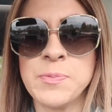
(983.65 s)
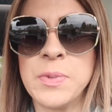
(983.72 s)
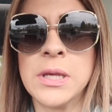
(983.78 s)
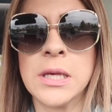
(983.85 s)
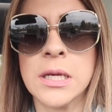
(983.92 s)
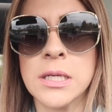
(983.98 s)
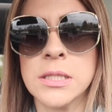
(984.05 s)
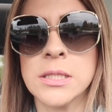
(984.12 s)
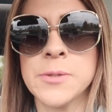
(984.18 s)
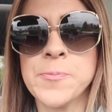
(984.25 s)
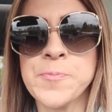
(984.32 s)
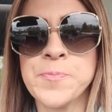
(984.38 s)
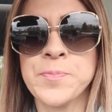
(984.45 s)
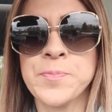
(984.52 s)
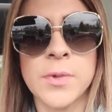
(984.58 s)
Because
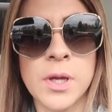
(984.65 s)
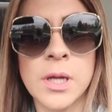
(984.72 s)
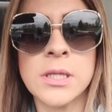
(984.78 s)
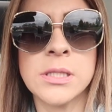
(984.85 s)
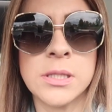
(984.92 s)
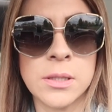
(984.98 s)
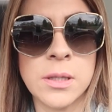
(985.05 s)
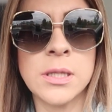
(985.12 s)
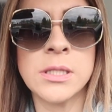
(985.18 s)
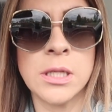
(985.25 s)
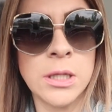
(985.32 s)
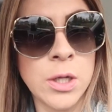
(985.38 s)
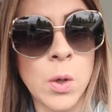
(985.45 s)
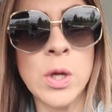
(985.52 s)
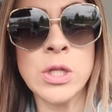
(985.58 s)
it's
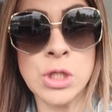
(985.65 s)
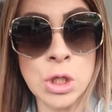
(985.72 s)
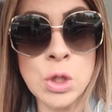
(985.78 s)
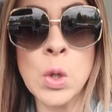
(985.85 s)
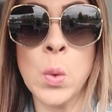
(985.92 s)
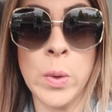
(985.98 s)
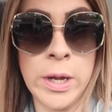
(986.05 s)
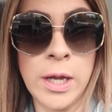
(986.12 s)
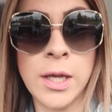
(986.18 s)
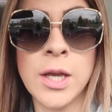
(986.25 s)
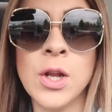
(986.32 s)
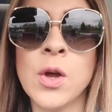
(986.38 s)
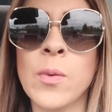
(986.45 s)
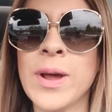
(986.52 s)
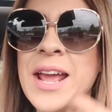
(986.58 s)
annoying,
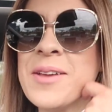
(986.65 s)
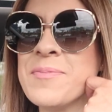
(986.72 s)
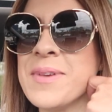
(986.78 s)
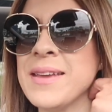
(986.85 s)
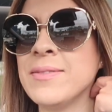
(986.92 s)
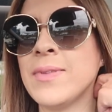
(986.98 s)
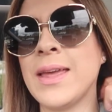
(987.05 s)
you know what I mean?